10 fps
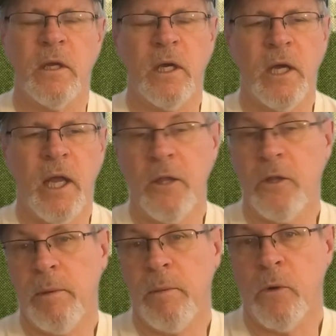And
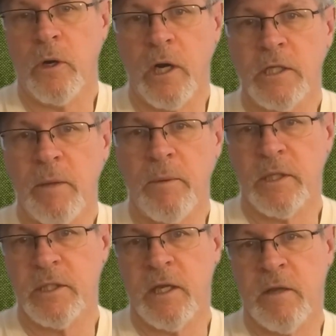there'll be more cards than that
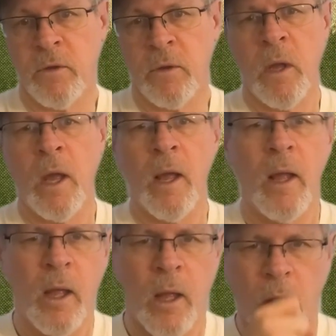because they give you,
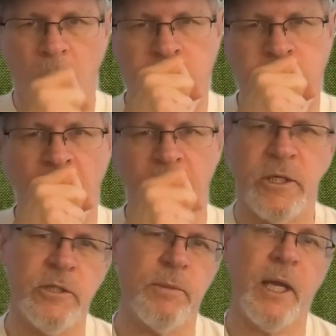
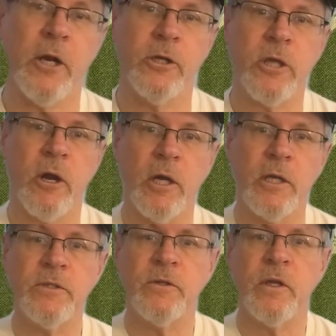excuse me, hitters
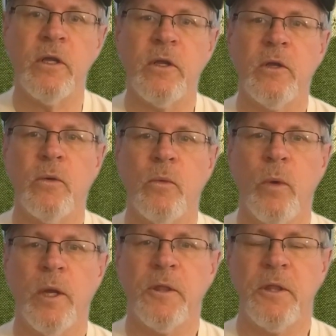cards
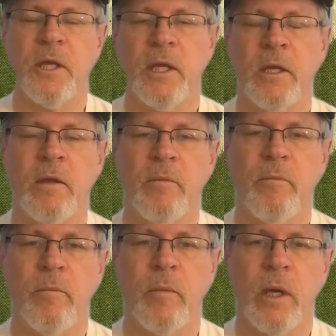with the
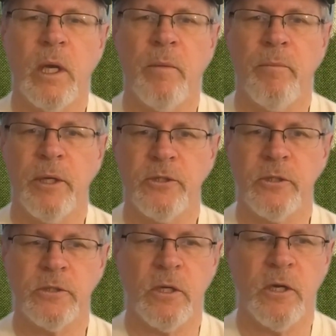
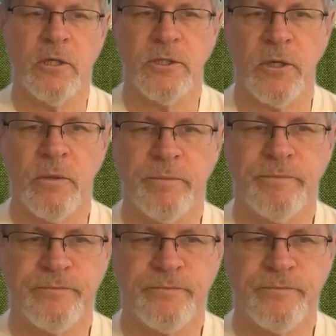pitchers also.